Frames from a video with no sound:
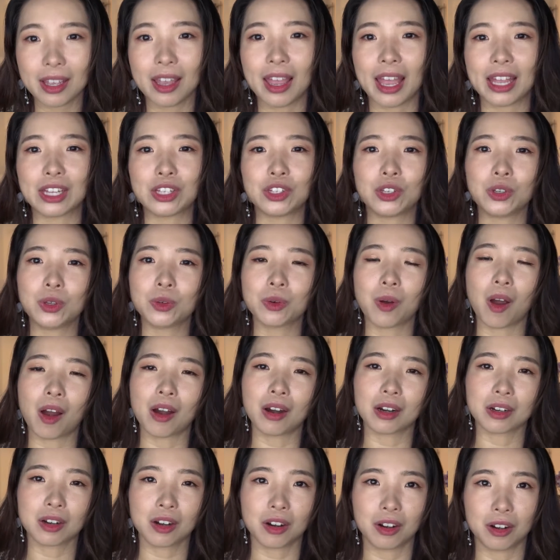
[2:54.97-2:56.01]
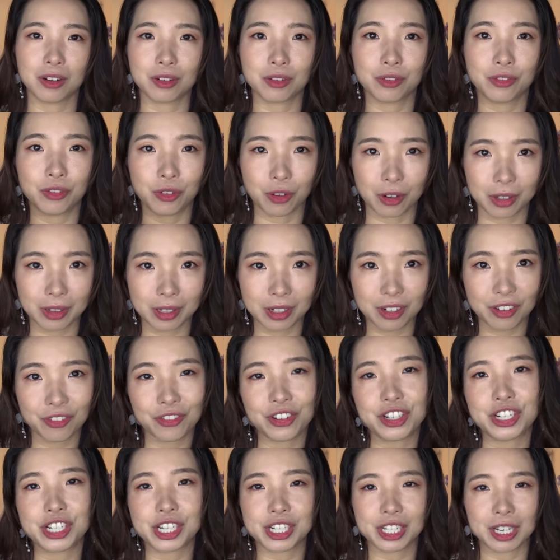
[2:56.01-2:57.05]
and you are a current fourth year
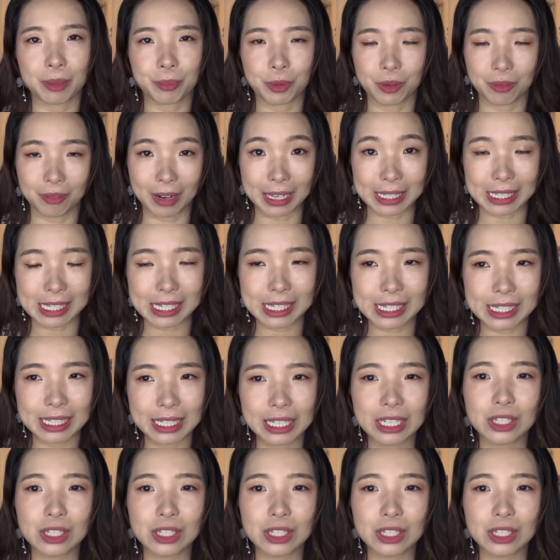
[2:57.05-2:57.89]
finishing up your residency,